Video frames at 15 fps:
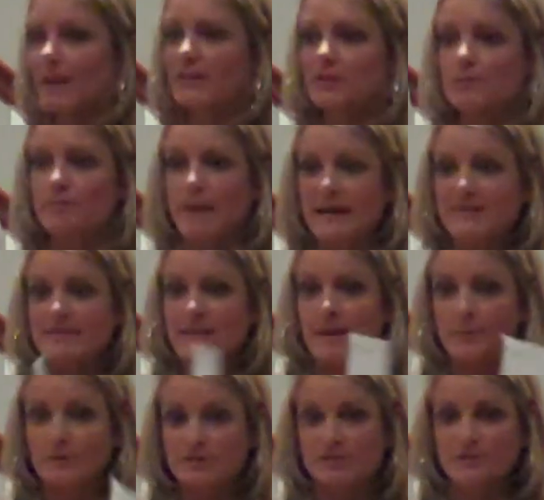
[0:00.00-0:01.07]
and your best
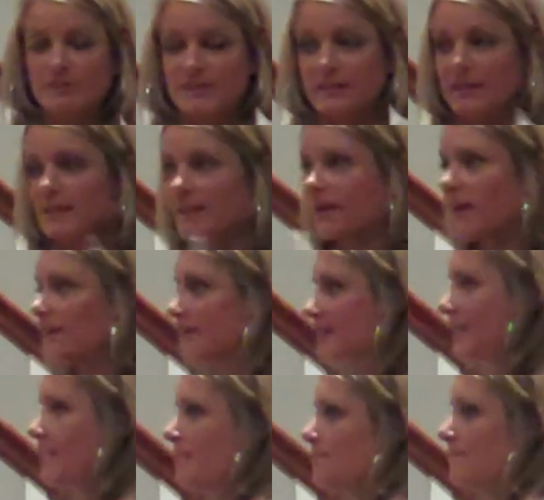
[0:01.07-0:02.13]
opportunity is I'm
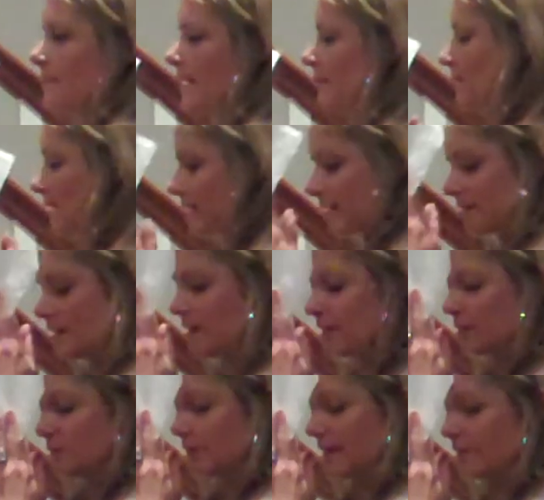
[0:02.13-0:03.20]
not going to call
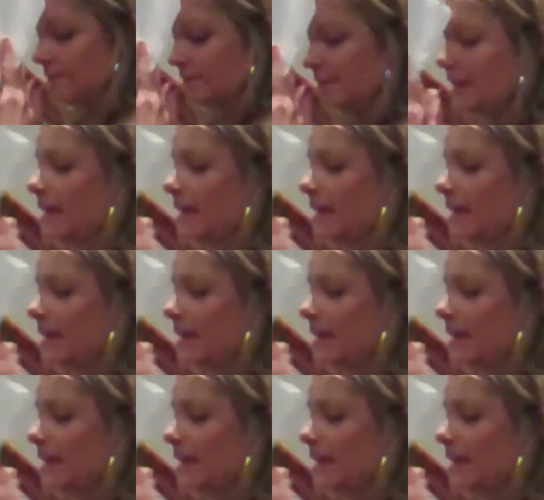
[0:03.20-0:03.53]
anyone out.